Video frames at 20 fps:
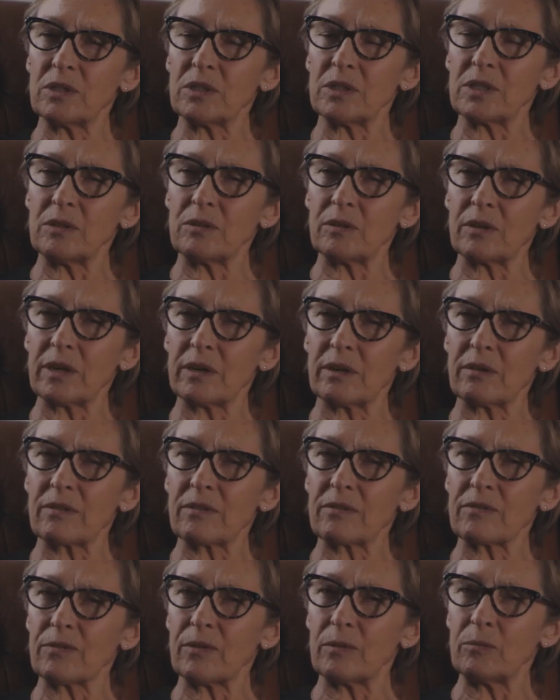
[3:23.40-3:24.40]
into your
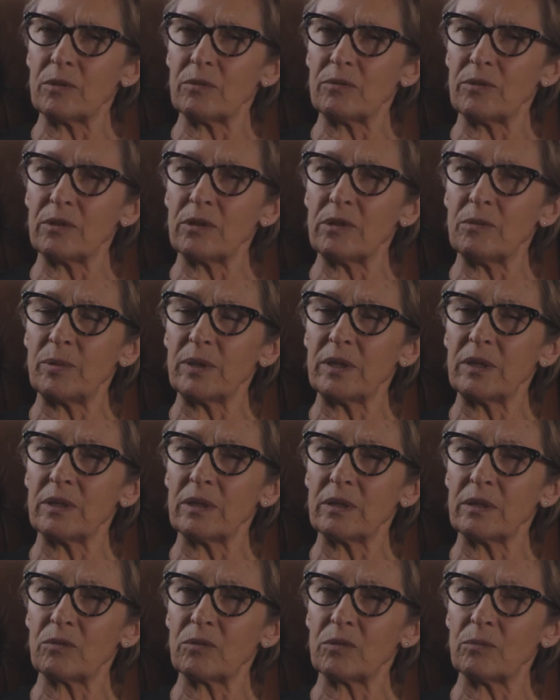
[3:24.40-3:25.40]
house from the very
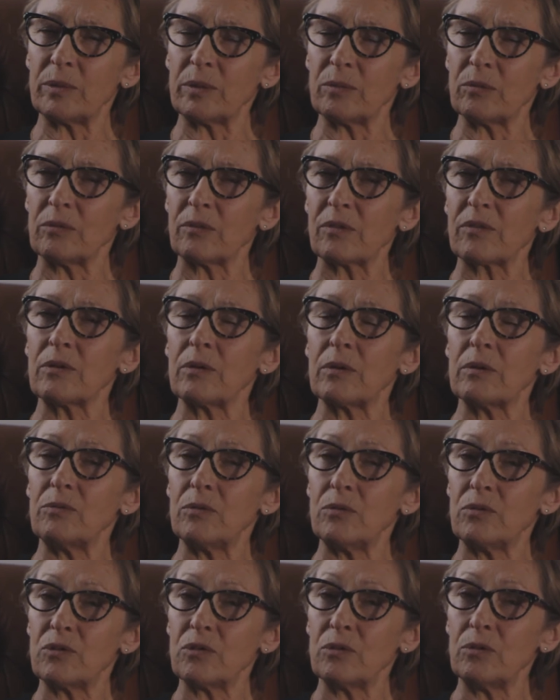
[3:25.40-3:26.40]
beginning of the build. So, if
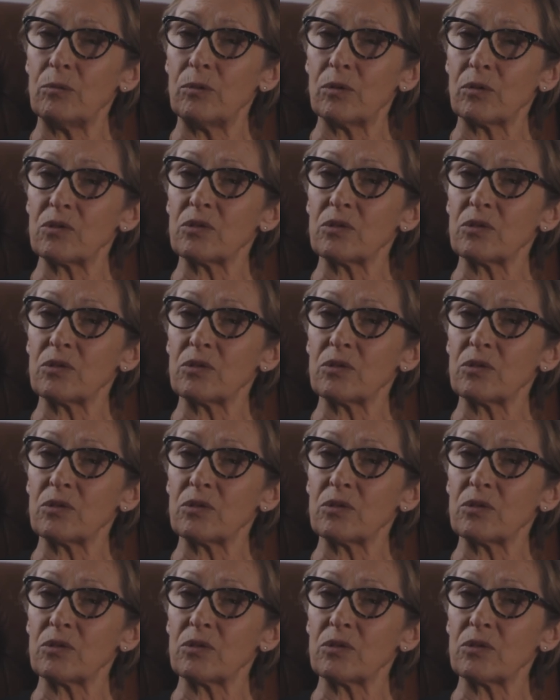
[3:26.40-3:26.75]
you do want